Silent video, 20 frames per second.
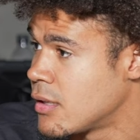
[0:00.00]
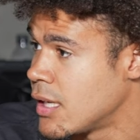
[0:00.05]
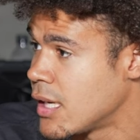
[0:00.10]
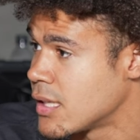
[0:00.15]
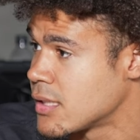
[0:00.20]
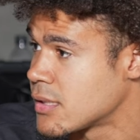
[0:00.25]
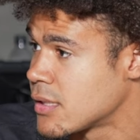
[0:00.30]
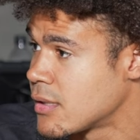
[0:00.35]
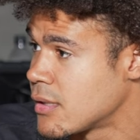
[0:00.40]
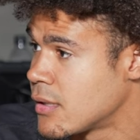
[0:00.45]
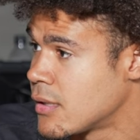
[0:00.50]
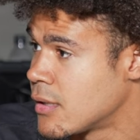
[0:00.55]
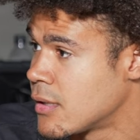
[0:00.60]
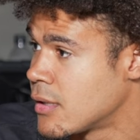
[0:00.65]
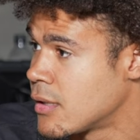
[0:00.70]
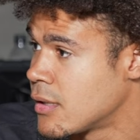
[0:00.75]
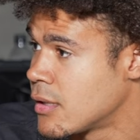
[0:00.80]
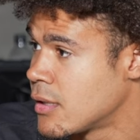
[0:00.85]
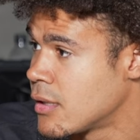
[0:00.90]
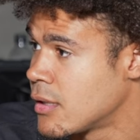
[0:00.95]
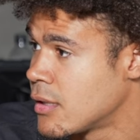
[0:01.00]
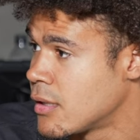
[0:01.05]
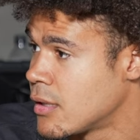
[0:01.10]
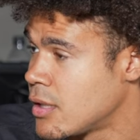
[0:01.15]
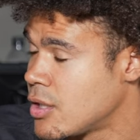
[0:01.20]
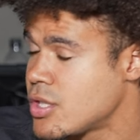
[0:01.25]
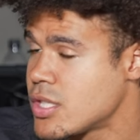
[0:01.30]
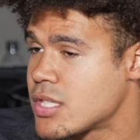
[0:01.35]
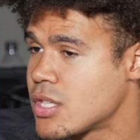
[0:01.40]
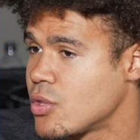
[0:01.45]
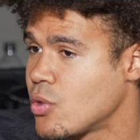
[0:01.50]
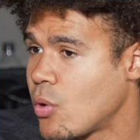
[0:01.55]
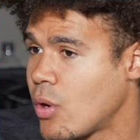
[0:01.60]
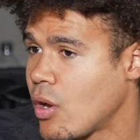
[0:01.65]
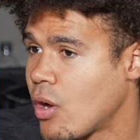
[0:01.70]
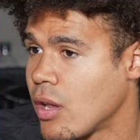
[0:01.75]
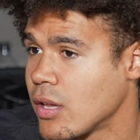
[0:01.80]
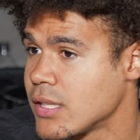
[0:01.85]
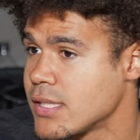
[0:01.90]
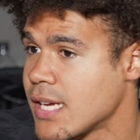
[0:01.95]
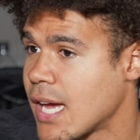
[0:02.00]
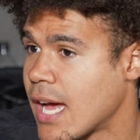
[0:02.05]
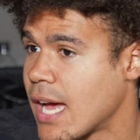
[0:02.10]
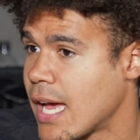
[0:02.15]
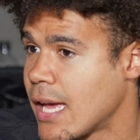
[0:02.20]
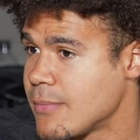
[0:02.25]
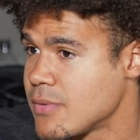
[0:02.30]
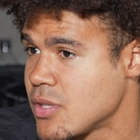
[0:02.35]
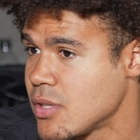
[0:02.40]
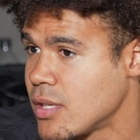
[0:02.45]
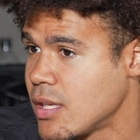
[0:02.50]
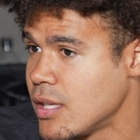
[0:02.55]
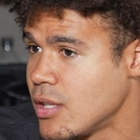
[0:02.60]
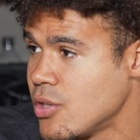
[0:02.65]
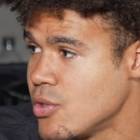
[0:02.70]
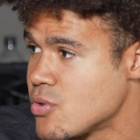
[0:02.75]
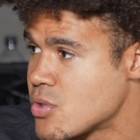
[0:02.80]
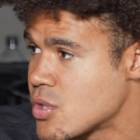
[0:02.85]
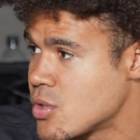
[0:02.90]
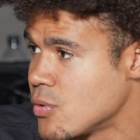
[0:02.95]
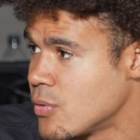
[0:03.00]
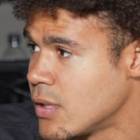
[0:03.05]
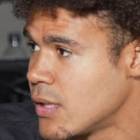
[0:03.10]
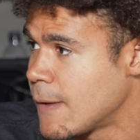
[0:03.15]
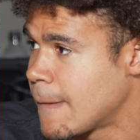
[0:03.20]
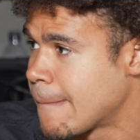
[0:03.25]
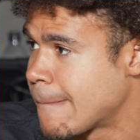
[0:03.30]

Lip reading: Yes. You're just annoying all the time. So you get used to it.